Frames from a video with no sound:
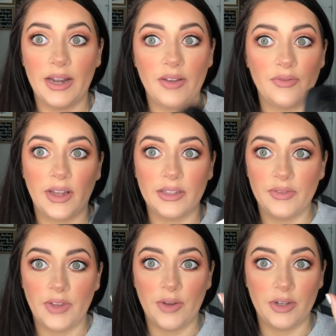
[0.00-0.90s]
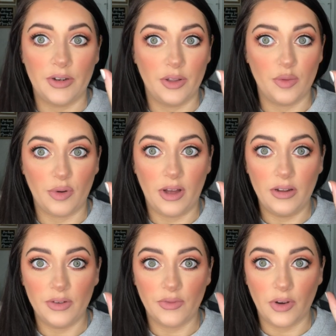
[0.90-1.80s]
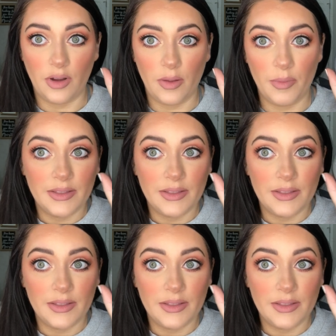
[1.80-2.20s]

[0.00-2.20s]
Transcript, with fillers: I finally found another product from